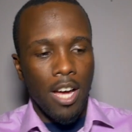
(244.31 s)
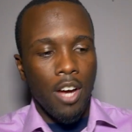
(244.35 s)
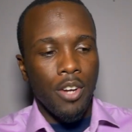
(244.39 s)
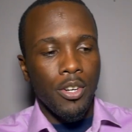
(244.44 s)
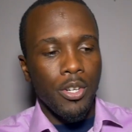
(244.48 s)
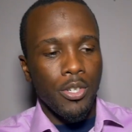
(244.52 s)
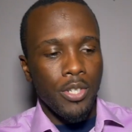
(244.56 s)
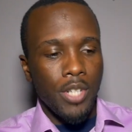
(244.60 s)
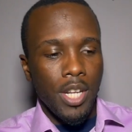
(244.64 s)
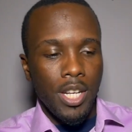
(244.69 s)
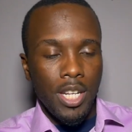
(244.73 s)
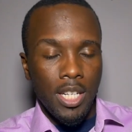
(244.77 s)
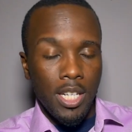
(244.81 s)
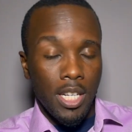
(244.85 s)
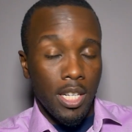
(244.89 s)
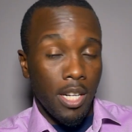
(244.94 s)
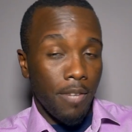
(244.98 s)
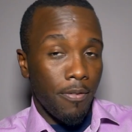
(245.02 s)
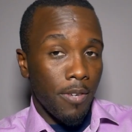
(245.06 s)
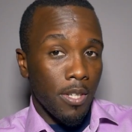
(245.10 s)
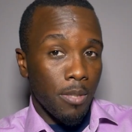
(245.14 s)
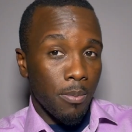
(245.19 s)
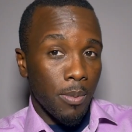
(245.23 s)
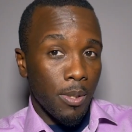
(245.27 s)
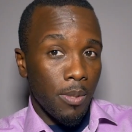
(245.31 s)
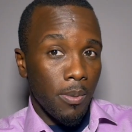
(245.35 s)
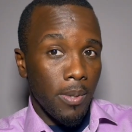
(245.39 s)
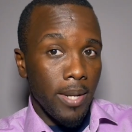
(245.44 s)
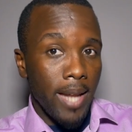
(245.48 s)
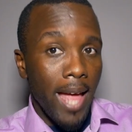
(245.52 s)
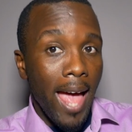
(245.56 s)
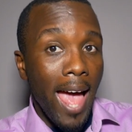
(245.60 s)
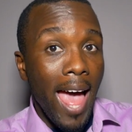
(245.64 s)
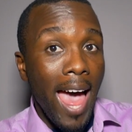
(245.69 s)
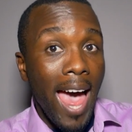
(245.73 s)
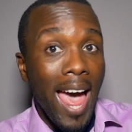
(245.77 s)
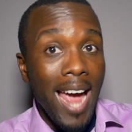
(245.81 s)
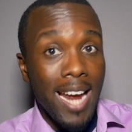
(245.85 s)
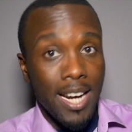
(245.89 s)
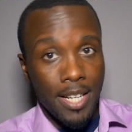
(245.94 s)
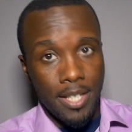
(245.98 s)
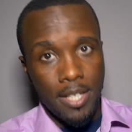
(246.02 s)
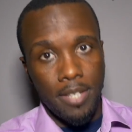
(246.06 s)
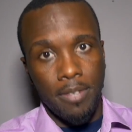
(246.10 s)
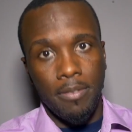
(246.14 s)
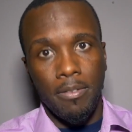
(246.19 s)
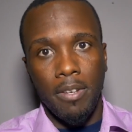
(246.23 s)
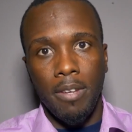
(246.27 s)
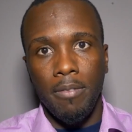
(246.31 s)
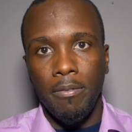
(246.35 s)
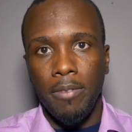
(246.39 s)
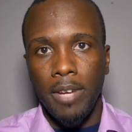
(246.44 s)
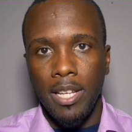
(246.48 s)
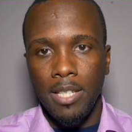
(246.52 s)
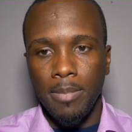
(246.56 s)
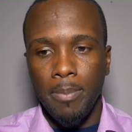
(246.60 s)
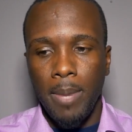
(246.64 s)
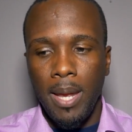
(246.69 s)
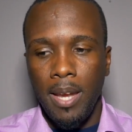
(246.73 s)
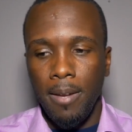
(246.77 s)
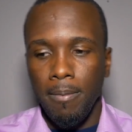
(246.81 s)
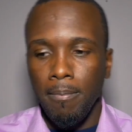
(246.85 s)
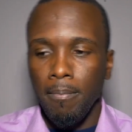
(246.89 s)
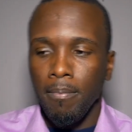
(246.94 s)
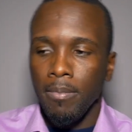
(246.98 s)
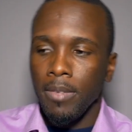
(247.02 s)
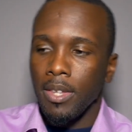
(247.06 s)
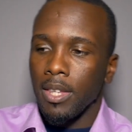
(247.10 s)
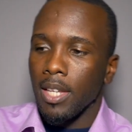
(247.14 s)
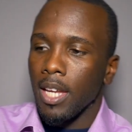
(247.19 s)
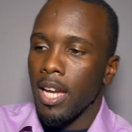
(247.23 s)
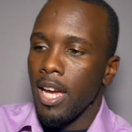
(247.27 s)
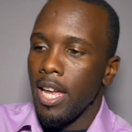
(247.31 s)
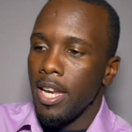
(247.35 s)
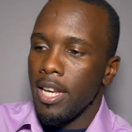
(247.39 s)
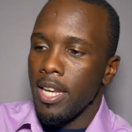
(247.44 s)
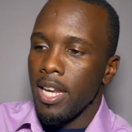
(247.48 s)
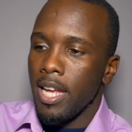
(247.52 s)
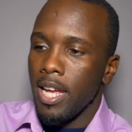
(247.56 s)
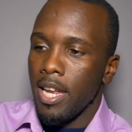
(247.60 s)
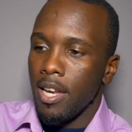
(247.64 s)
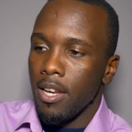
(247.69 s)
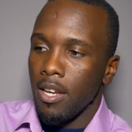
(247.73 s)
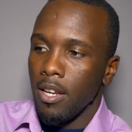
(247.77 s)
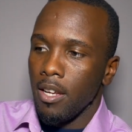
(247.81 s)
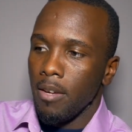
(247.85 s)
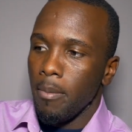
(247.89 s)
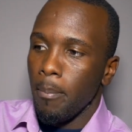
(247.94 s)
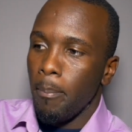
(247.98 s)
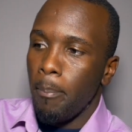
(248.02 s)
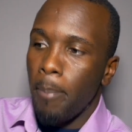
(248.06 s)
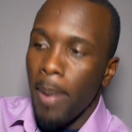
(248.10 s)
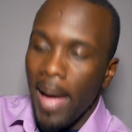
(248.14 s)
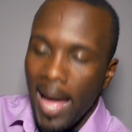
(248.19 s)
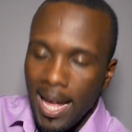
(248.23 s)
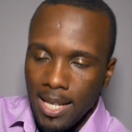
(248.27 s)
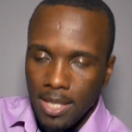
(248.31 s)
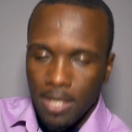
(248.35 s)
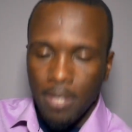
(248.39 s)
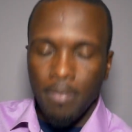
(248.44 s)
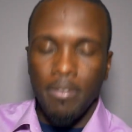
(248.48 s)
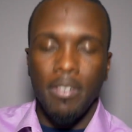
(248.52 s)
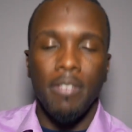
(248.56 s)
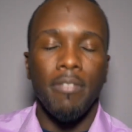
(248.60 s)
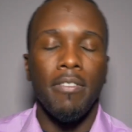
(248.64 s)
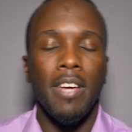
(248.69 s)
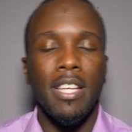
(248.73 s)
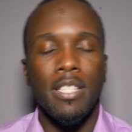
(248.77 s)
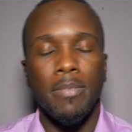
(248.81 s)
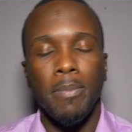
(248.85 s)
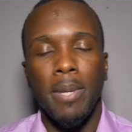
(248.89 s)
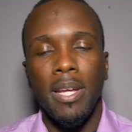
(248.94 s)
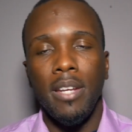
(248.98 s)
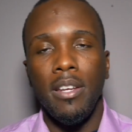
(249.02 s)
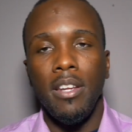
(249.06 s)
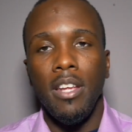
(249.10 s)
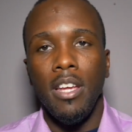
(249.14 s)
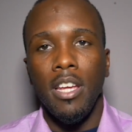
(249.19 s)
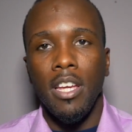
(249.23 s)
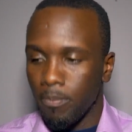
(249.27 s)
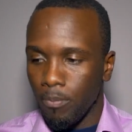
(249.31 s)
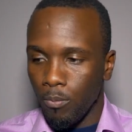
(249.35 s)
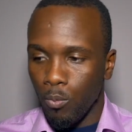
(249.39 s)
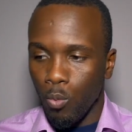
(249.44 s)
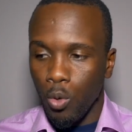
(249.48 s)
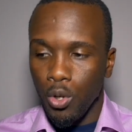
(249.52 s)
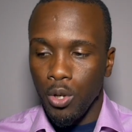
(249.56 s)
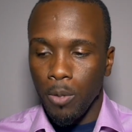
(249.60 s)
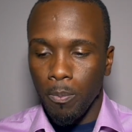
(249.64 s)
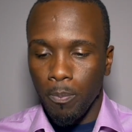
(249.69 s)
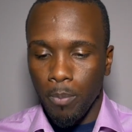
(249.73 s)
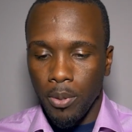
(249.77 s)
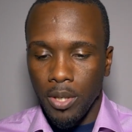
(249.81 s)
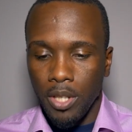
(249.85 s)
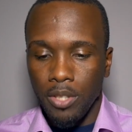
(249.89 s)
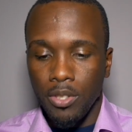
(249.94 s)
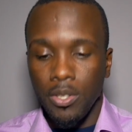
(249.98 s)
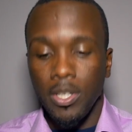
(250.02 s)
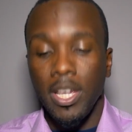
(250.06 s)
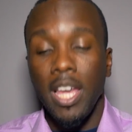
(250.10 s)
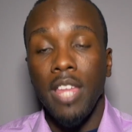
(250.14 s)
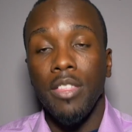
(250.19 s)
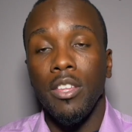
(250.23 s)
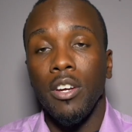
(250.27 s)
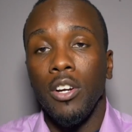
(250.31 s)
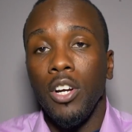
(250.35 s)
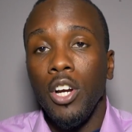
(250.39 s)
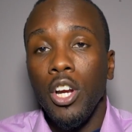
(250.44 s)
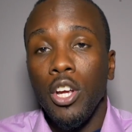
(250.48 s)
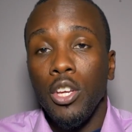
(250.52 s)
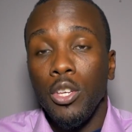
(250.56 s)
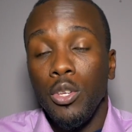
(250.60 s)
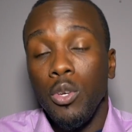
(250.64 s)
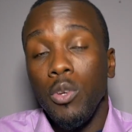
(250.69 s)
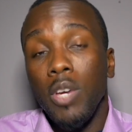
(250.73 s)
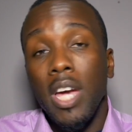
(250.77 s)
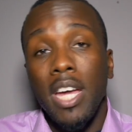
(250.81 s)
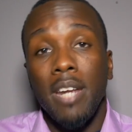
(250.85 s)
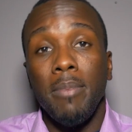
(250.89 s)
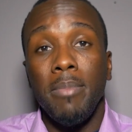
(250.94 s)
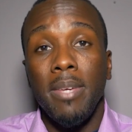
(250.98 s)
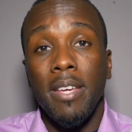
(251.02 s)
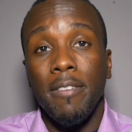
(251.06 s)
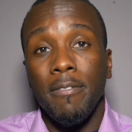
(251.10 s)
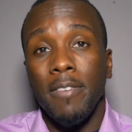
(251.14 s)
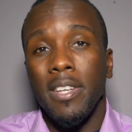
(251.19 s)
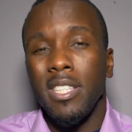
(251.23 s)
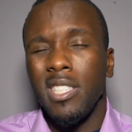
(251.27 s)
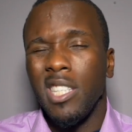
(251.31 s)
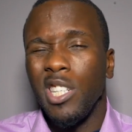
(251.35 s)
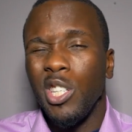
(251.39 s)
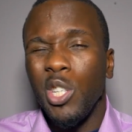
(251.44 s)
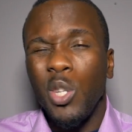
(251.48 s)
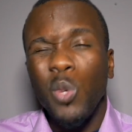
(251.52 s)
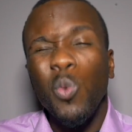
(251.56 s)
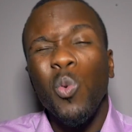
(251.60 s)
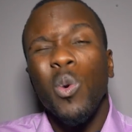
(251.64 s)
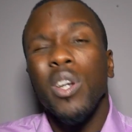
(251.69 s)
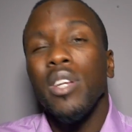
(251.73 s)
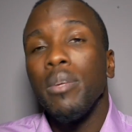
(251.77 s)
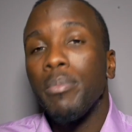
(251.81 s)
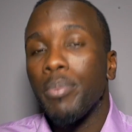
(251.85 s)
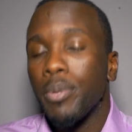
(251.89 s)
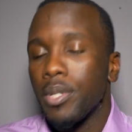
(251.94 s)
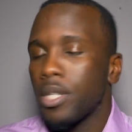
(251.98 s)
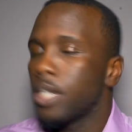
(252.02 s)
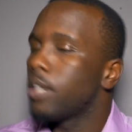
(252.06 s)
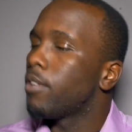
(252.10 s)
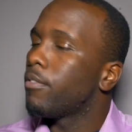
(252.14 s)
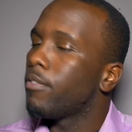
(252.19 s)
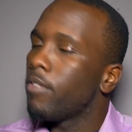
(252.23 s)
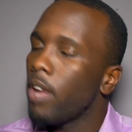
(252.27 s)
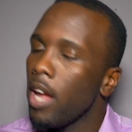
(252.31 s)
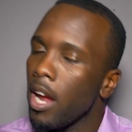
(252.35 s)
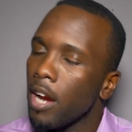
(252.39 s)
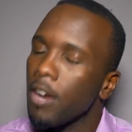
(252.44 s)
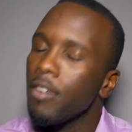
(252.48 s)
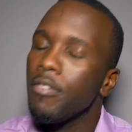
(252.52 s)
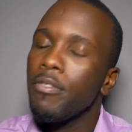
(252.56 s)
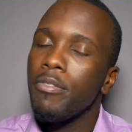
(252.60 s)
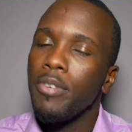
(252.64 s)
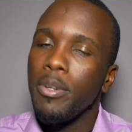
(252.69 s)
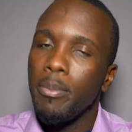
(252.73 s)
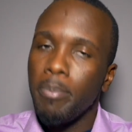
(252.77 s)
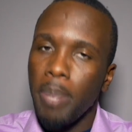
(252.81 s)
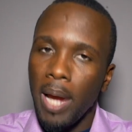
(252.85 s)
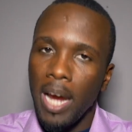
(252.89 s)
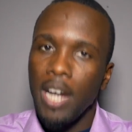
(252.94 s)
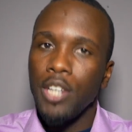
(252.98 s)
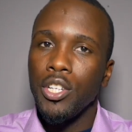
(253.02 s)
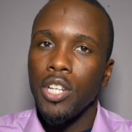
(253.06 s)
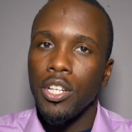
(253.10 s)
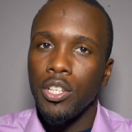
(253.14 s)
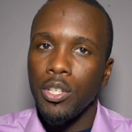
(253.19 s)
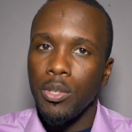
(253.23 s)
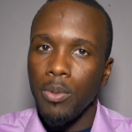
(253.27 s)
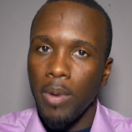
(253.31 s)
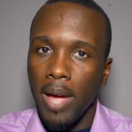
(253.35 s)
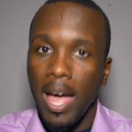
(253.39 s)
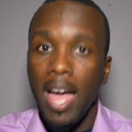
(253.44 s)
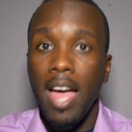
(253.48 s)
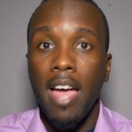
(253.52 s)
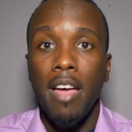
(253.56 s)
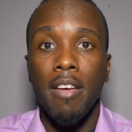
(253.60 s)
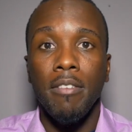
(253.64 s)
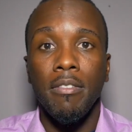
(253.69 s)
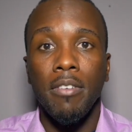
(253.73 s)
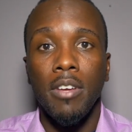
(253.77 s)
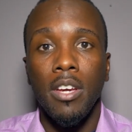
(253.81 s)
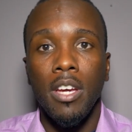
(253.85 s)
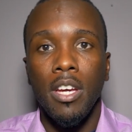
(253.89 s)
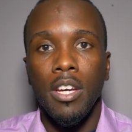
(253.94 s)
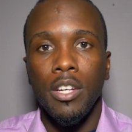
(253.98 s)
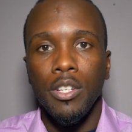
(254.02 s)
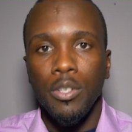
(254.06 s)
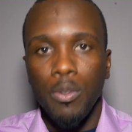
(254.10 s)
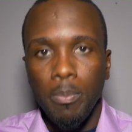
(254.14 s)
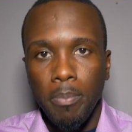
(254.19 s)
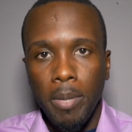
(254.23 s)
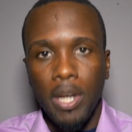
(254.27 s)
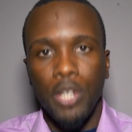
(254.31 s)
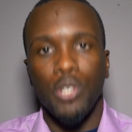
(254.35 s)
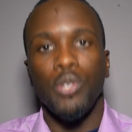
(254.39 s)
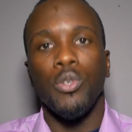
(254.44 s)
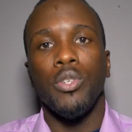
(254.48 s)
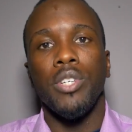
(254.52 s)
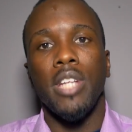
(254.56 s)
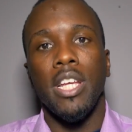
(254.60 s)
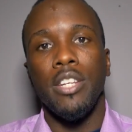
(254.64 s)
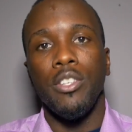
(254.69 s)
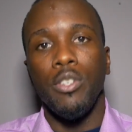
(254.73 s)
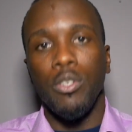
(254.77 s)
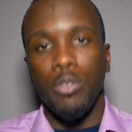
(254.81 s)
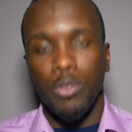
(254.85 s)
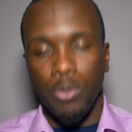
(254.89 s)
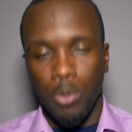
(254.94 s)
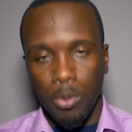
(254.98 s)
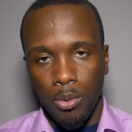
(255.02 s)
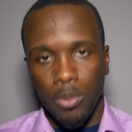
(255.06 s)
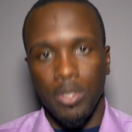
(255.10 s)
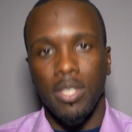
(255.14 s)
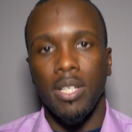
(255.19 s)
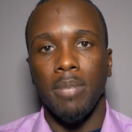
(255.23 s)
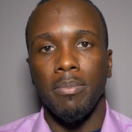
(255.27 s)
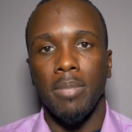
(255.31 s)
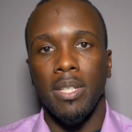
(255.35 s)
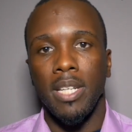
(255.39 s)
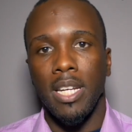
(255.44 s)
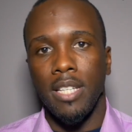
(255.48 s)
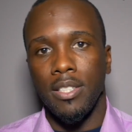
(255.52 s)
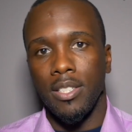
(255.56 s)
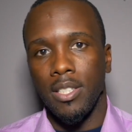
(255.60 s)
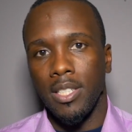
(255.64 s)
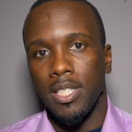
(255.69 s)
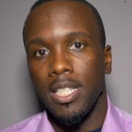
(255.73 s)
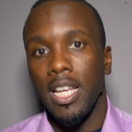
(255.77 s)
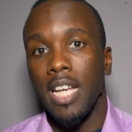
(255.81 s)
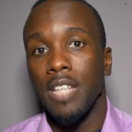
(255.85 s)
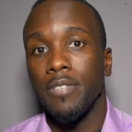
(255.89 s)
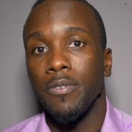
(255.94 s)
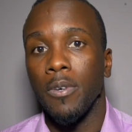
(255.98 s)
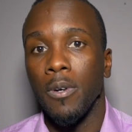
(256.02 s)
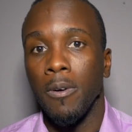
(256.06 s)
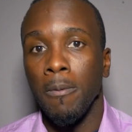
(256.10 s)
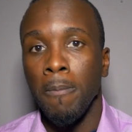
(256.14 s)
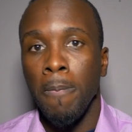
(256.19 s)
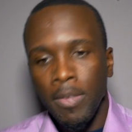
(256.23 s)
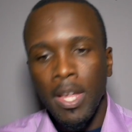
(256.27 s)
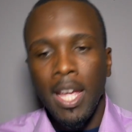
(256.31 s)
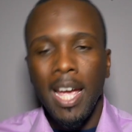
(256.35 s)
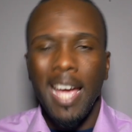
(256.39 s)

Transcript: Understanding the difference between active investment and then passive investment, when you put it together, you got to be investing 20% of every paycheck you have to make sure that you're doing something that's successful.